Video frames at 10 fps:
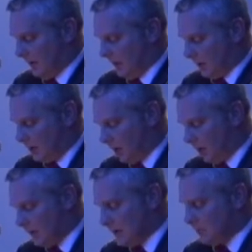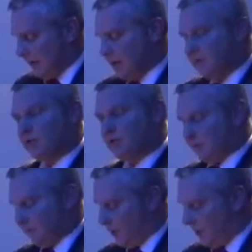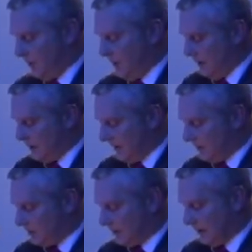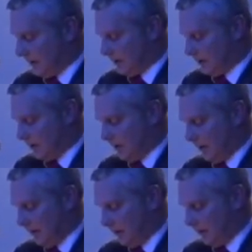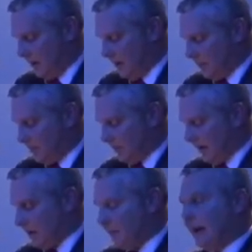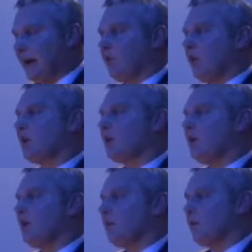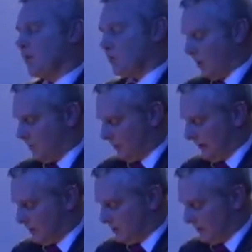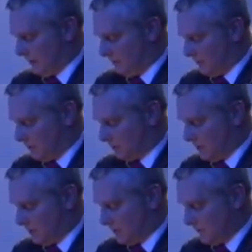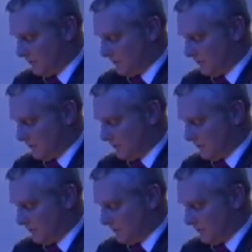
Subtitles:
economies, meaningful reform, democratic accountability provide the bedrock for the cooperation in Brussels.